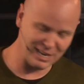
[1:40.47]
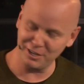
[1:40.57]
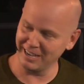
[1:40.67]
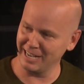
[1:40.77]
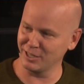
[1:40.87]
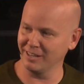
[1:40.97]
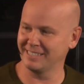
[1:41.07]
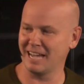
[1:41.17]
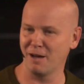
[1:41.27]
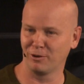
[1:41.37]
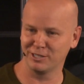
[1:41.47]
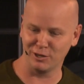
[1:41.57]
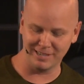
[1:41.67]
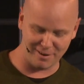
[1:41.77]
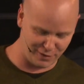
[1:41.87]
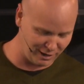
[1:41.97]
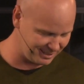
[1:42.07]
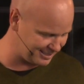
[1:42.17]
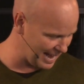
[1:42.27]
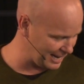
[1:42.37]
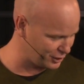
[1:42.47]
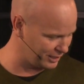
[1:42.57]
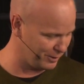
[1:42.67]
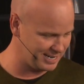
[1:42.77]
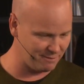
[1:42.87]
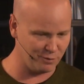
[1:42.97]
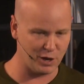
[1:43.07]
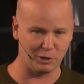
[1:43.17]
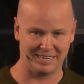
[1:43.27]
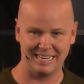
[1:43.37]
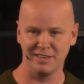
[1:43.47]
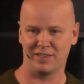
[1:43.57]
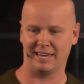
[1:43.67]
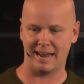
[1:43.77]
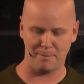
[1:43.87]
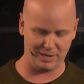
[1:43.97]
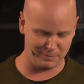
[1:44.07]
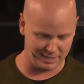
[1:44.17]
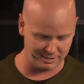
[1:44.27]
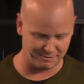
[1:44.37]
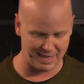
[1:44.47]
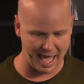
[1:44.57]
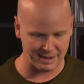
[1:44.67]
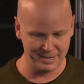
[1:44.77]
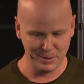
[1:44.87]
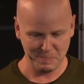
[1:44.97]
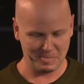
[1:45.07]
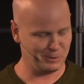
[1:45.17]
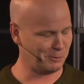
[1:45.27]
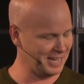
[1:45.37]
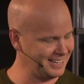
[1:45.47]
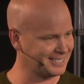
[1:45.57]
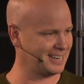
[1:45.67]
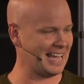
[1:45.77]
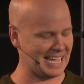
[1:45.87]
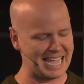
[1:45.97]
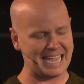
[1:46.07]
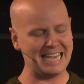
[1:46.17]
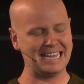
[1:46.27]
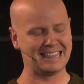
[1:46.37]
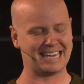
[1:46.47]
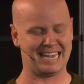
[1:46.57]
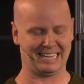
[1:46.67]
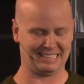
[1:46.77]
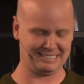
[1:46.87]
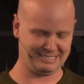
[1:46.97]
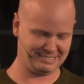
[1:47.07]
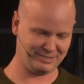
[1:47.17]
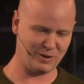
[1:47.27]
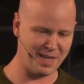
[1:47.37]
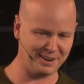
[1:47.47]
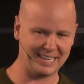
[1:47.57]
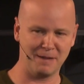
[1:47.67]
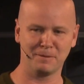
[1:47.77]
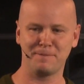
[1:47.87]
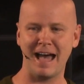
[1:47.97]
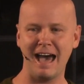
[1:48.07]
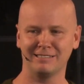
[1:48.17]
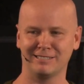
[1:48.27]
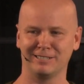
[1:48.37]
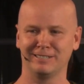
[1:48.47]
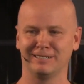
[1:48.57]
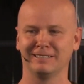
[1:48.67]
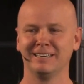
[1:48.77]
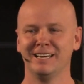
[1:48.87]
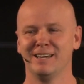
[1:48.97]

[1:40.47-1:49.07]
tell you guys all the time, we're so diverse. Actually, we never vote on anything at Epic because of that reason, like anything, whether to keep the pastor.